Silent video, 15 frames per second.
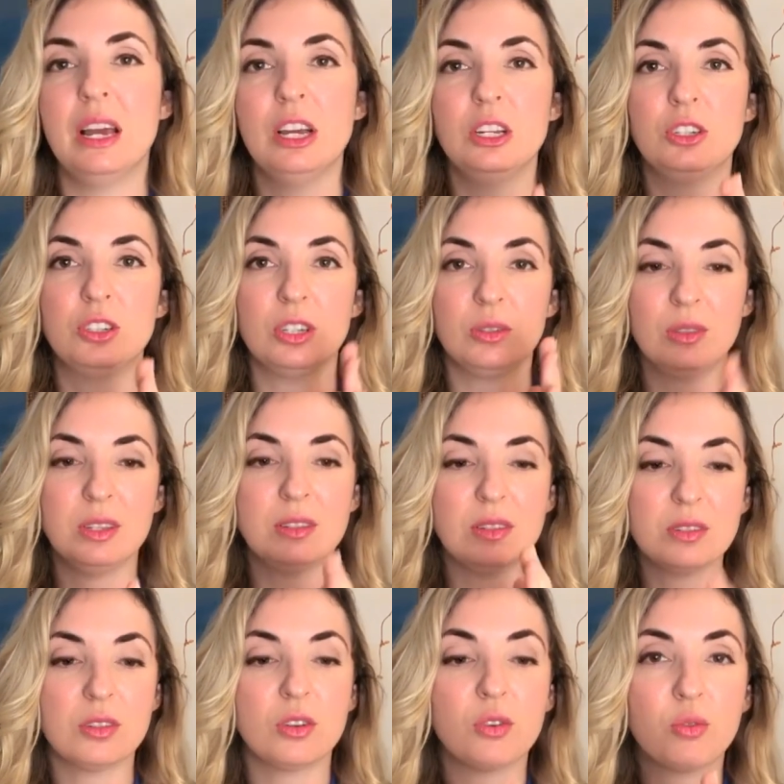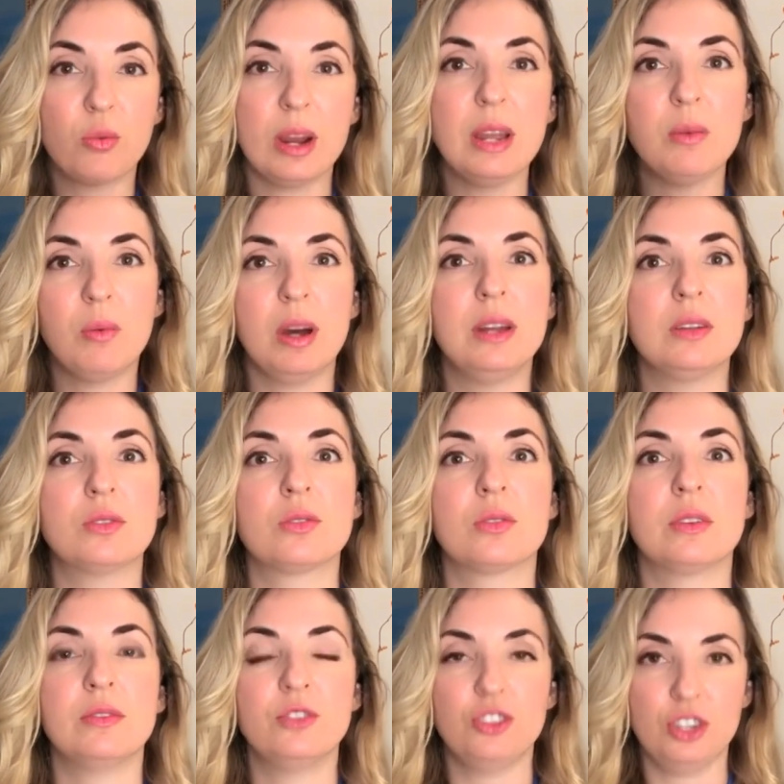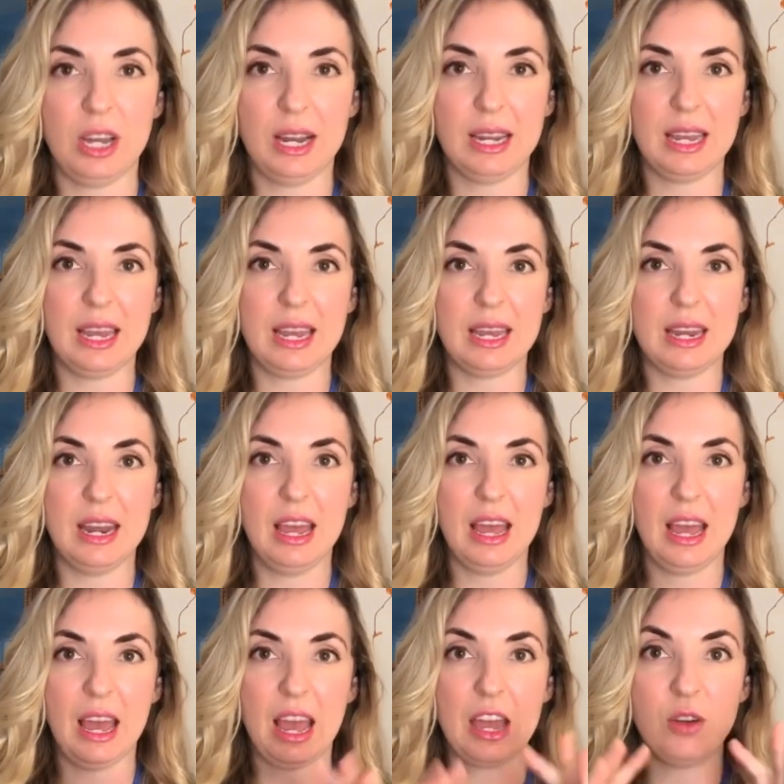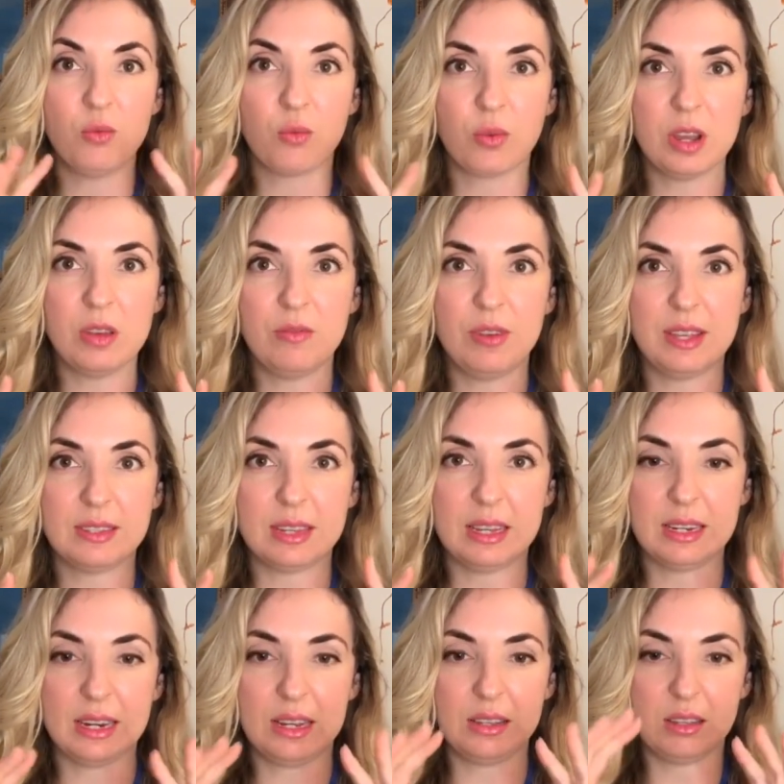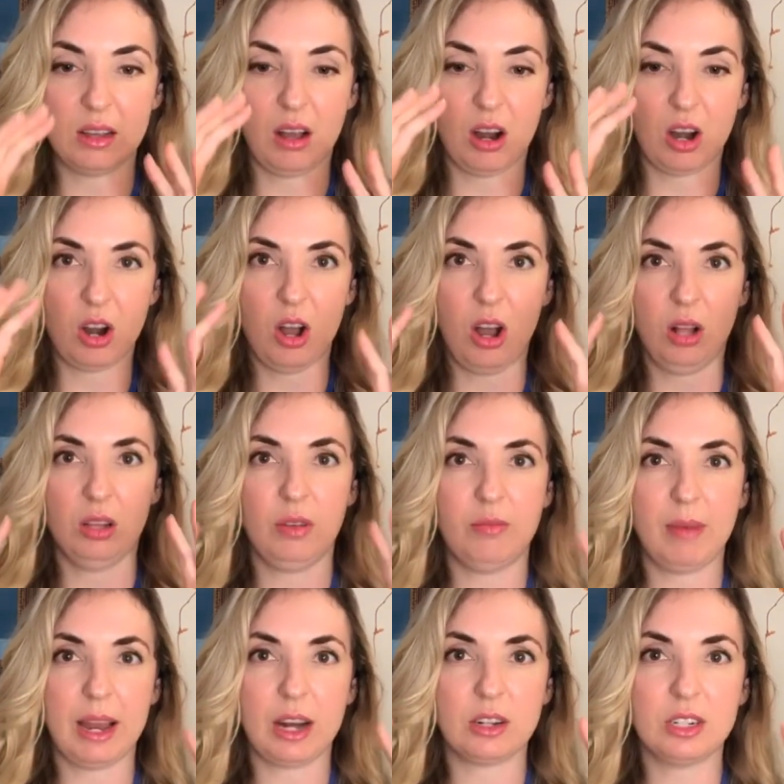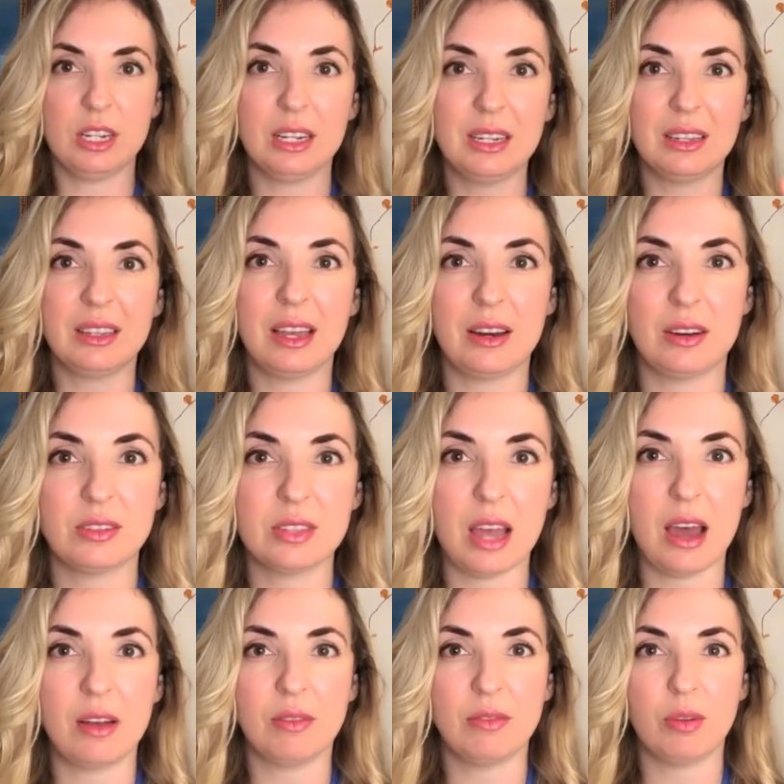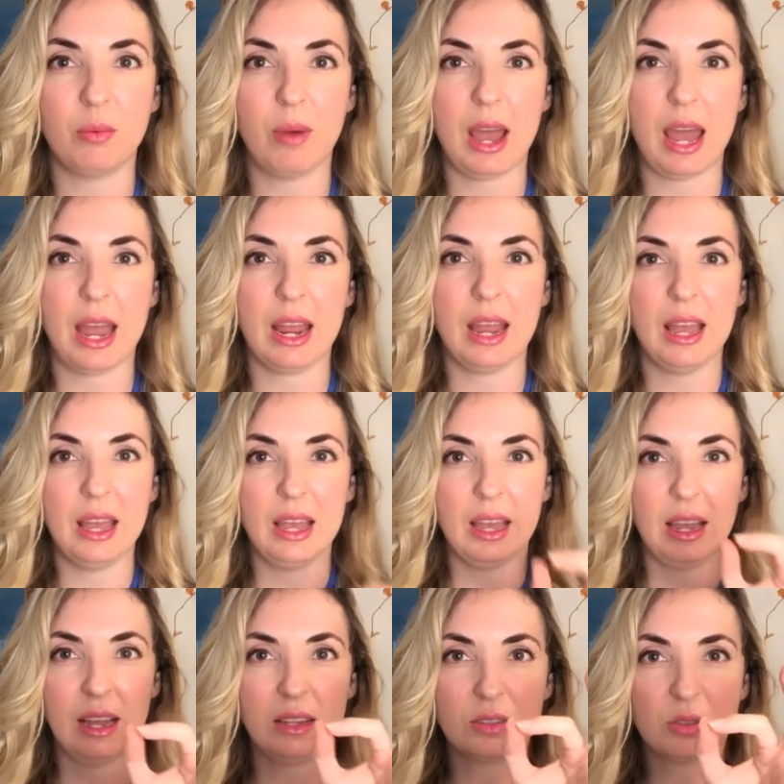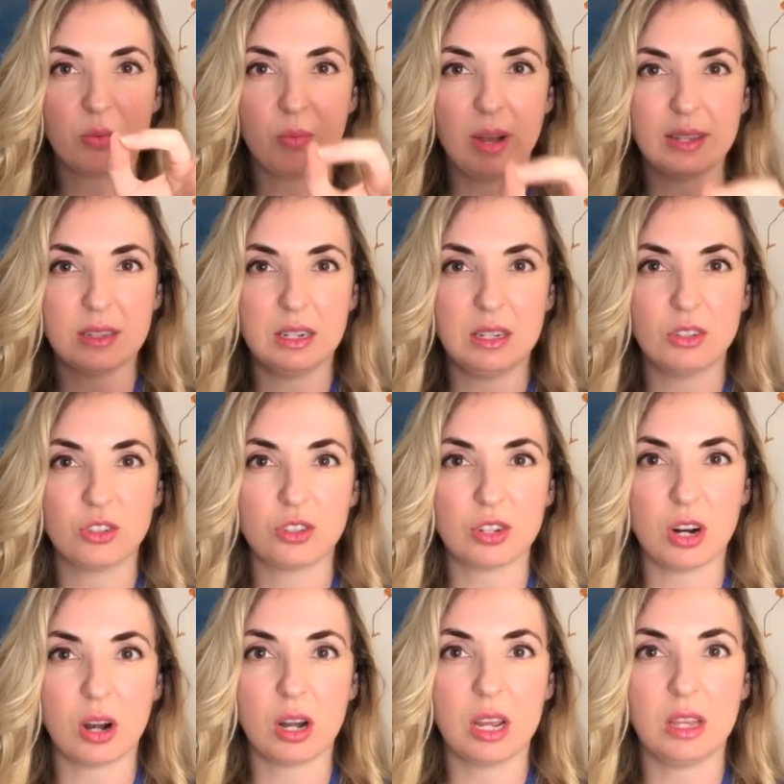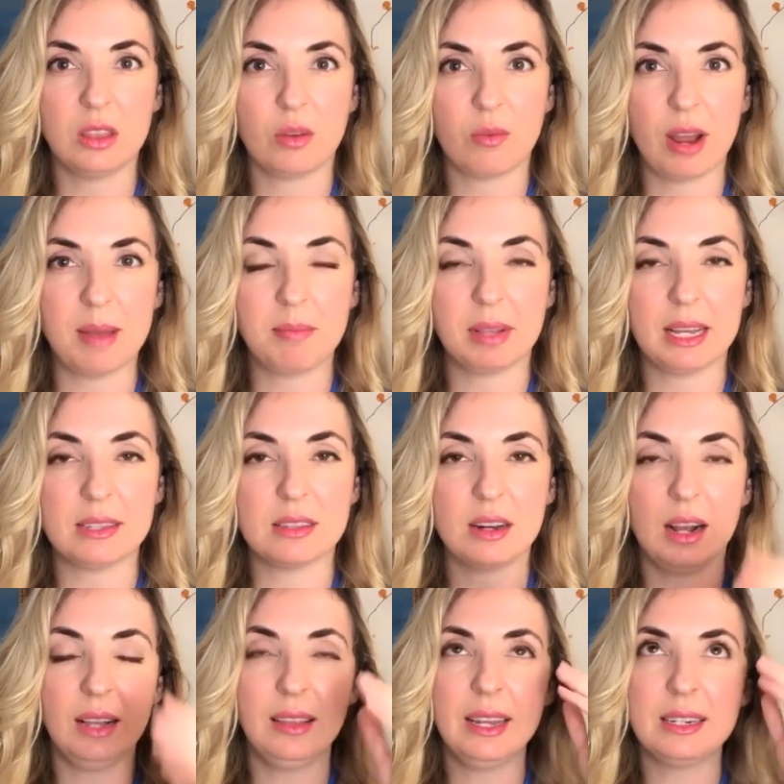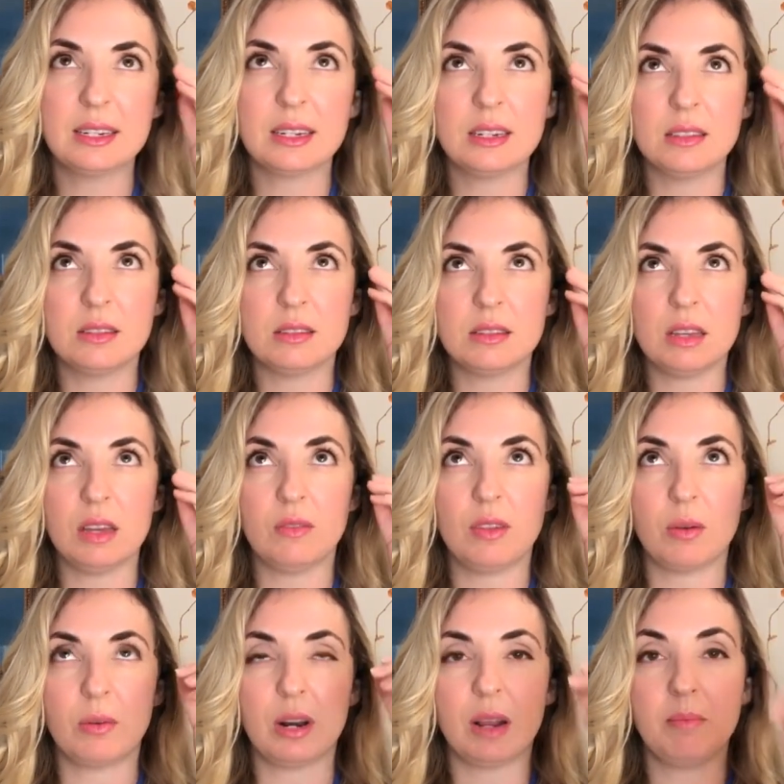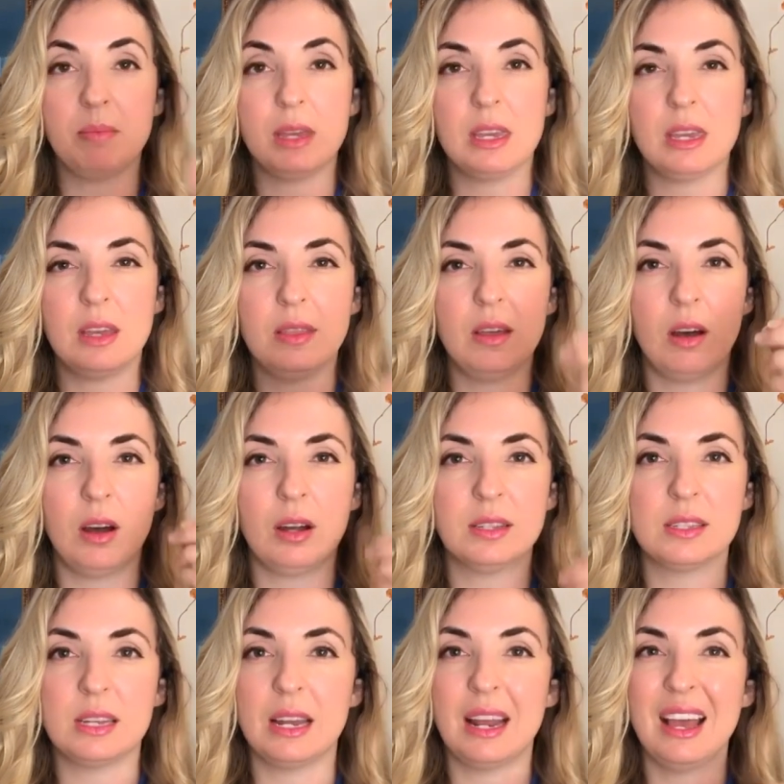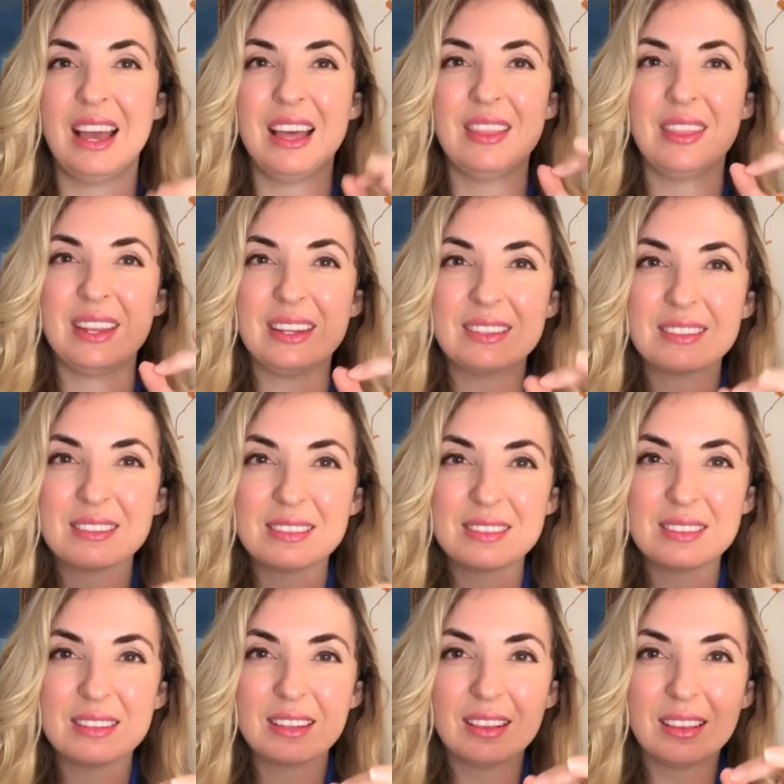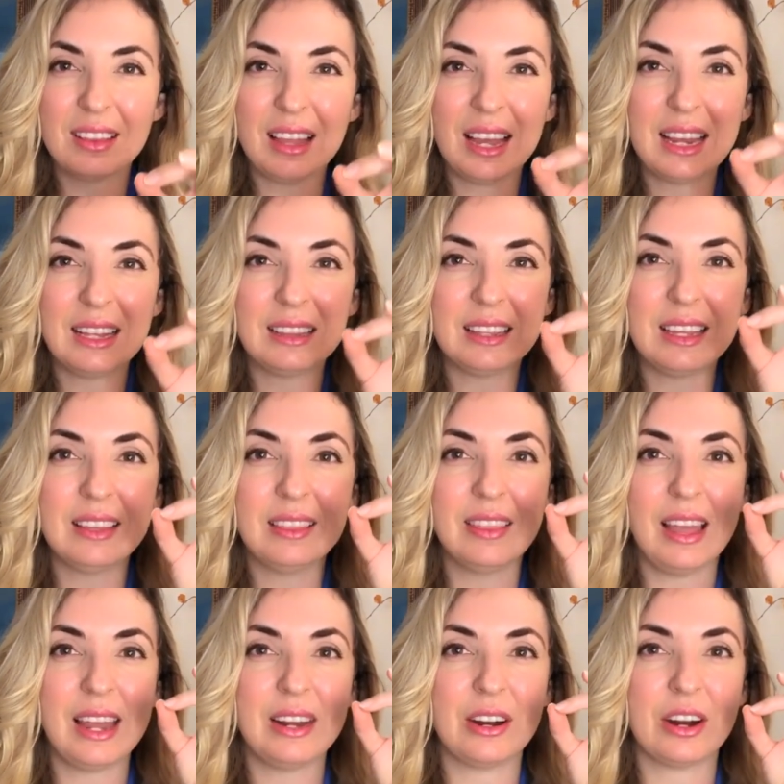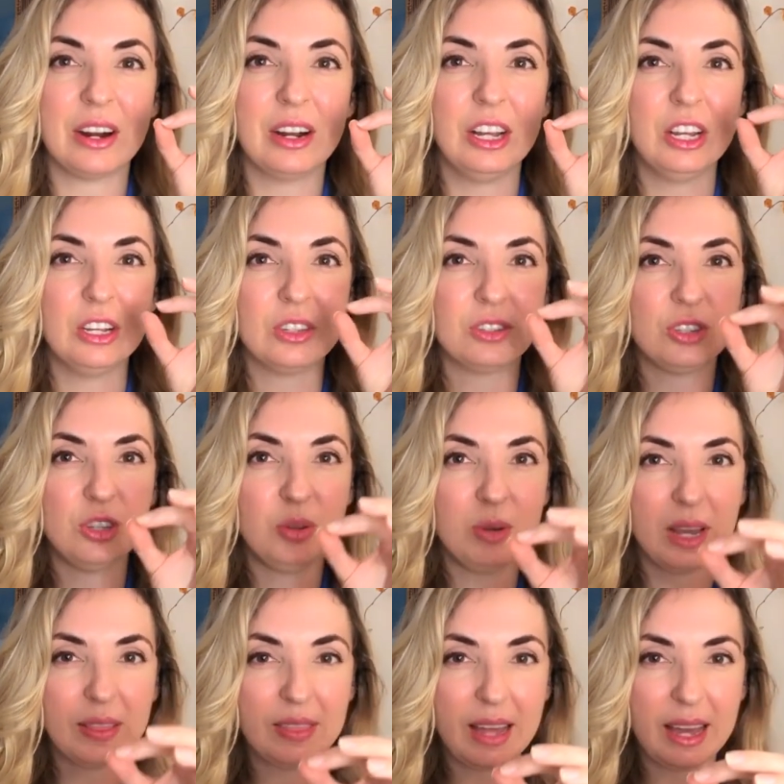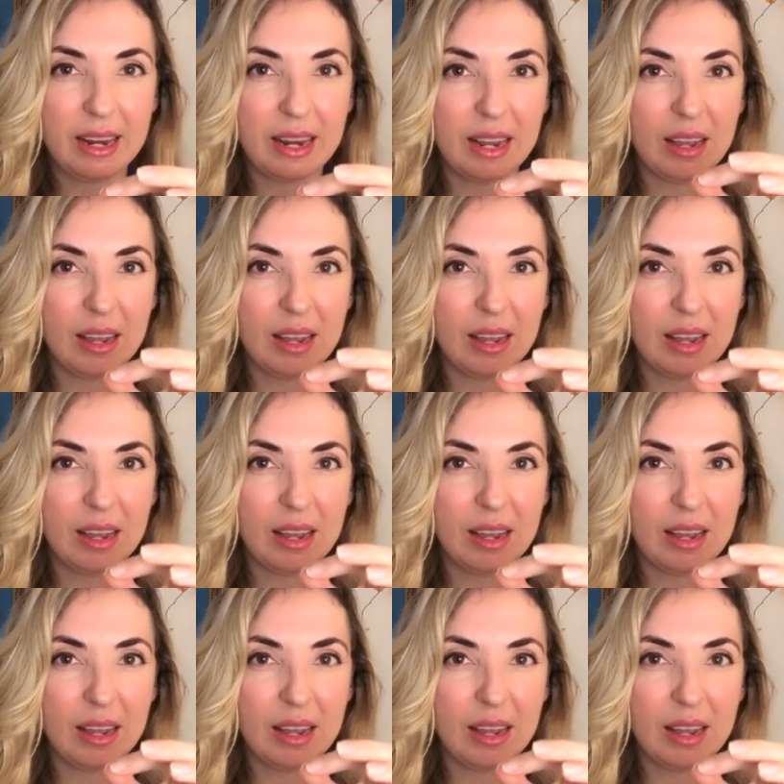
So, this is a great one to sort of check in and revisit is are all of my articulators out of the way? Is the resonance starting in the right place? And I like to conceive that when I begin the onset, that it's slightly lighter, so you get that